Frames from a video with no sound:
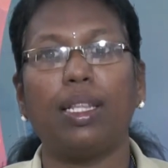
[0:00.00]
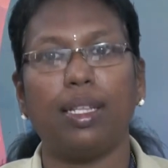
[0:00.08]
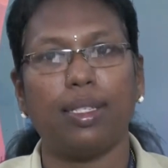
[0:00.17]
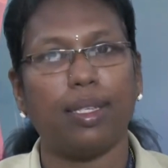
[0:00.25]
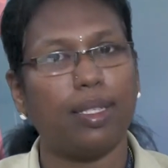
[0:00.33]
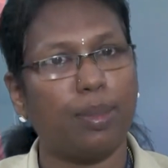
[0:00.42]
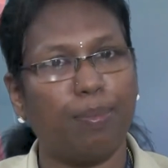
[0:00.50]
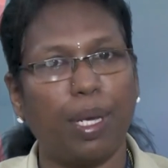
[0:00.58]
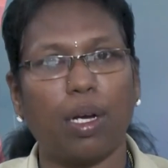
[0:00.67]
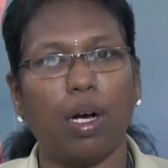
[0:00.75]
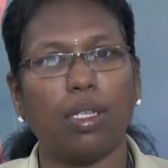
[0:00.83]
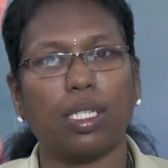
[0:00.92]
This is
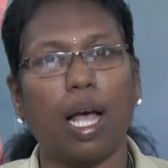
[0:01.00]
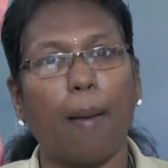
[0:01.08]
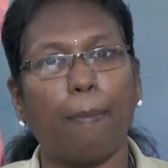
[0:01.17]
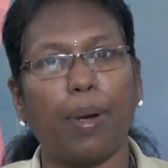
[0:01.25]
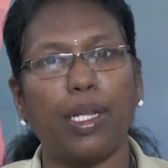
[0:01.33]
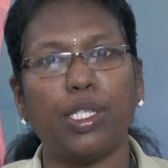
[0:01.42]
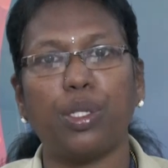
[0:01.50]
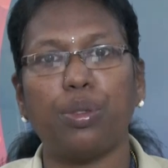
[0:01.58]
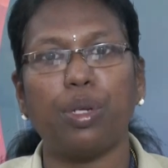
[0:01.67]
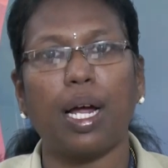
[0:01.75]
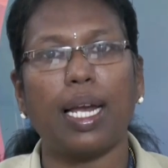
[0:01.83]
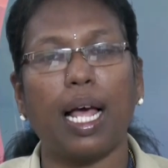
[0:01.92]
because companies do
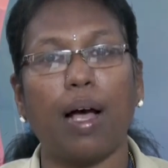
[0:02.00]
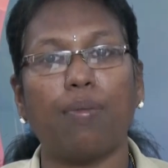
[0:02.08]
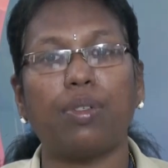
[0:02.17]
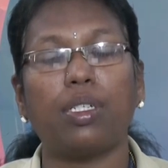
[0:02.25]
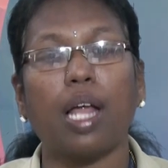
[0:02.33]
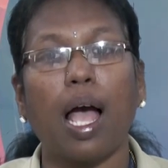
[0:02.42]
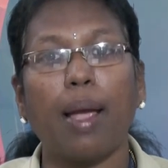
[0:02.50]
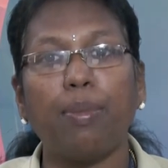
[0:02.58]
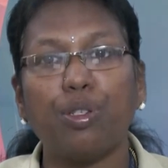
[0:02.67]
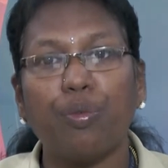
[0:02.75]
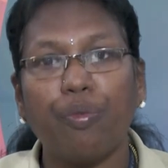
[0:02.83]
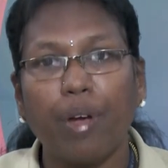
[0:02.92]
not have
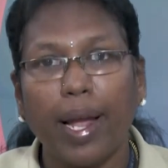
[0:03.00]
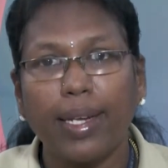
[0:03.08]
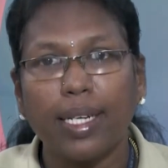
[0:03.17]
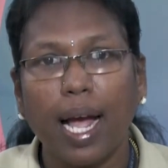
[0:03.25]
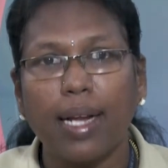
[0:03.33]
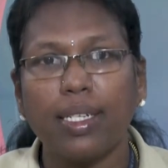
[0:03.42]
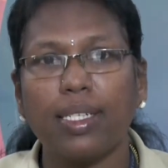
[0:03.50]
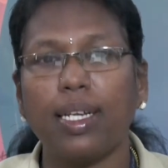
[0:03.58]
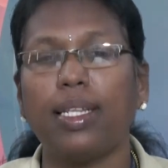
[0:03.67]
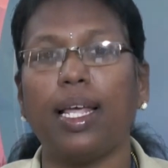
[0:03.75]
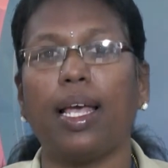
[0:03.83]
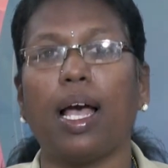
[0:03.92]
time to wait
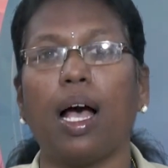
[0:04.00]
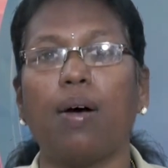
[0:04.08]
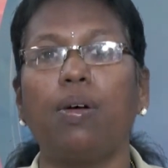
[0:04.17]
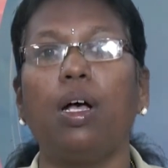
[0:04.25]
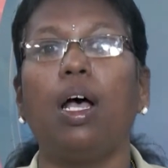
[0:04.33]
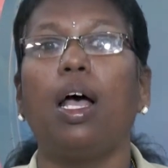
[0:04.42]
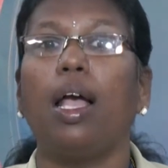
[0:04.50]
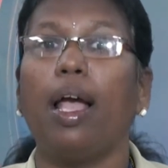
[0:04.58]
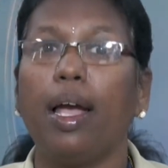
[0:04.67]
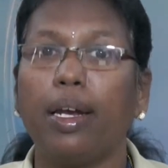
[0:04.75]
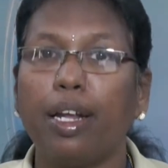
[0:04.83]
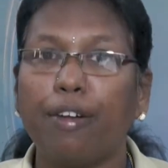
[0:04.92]
until they have
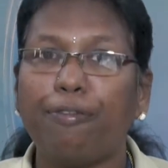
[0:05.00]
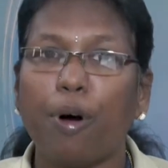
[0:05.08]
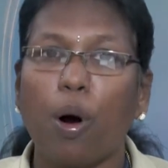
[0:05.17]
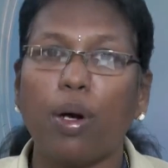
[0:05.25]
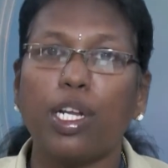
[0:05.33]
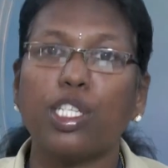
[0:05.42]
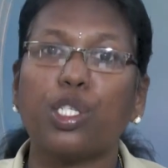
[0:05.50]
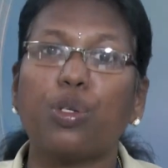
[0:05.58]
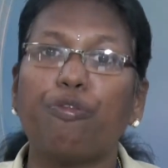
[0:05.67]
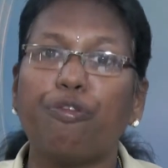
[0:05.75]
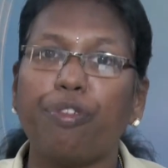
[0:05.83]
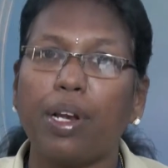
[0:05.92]
enough orders
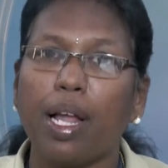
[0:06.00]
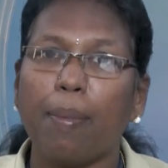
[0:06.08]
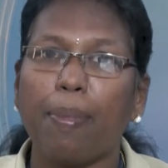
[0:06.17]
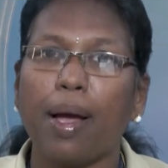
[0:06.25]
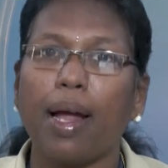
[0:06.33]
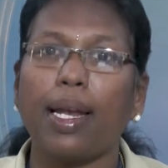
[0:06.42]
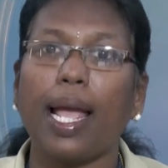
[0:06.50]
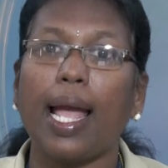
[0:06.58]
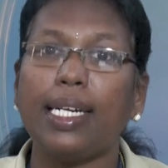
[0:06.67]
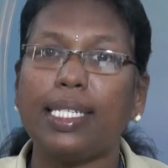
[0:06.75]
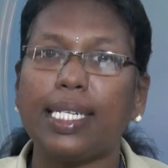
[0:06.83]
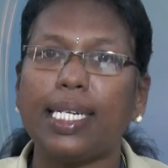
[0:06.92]
to fill up an
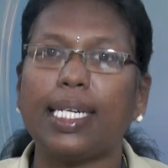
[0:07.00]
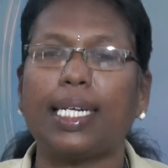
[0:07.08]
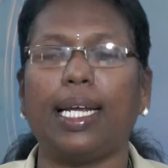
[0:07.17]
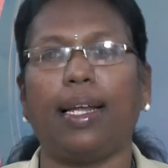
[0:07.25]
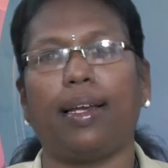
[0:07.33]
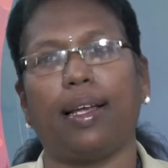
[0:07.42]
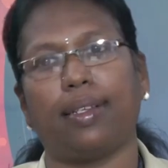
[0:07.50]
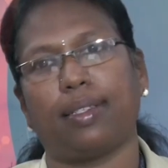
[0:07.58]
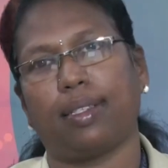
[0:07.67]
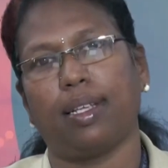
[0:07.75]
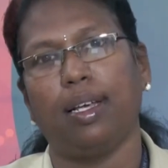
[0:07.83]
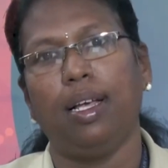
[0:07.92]
entire
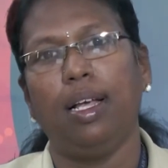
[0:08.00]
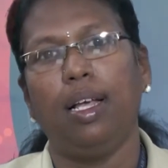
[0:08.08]
carriers.